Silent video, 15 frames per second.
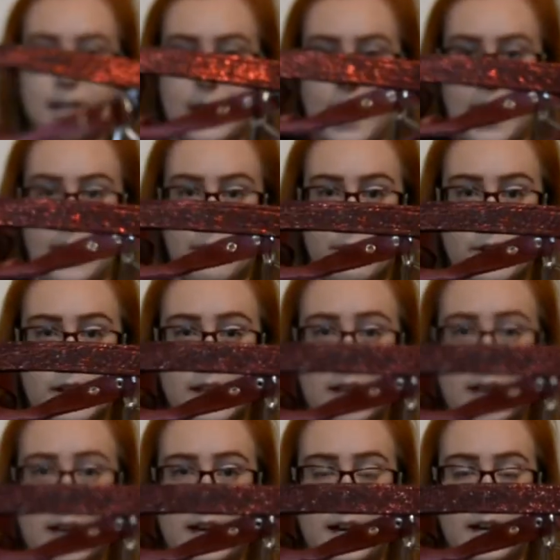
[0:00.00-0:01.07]
yeah, I
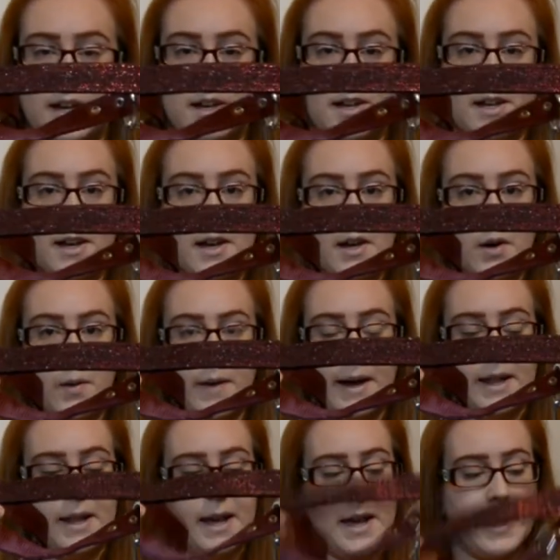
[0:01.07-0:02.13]
really
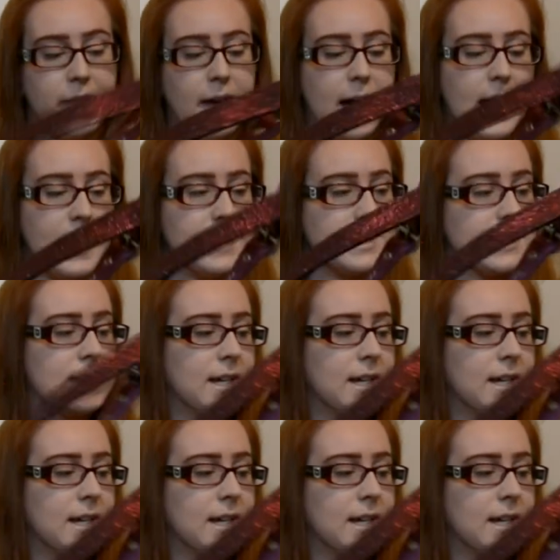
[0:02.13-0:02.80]
quite like that,